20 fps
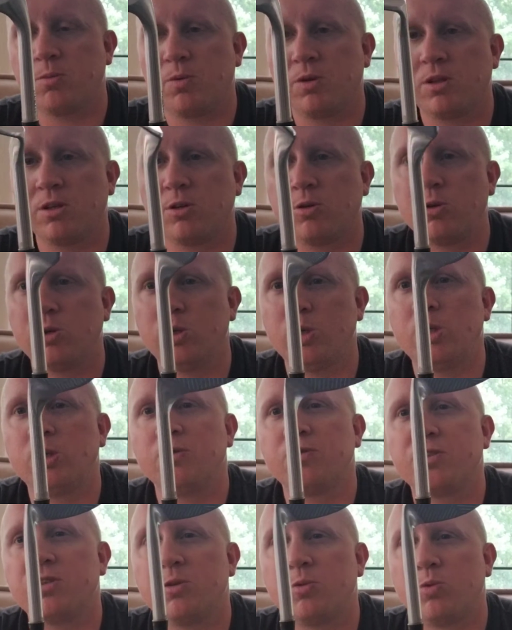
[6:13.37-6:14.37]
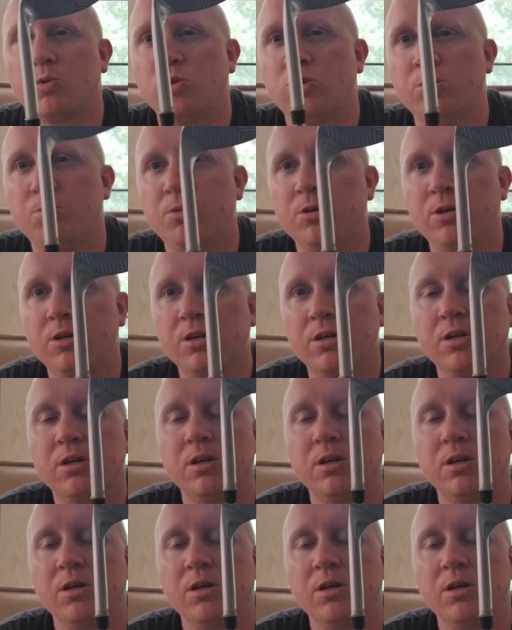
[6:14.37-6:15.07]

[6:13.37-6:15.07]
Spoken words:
with the grooves in the rule book.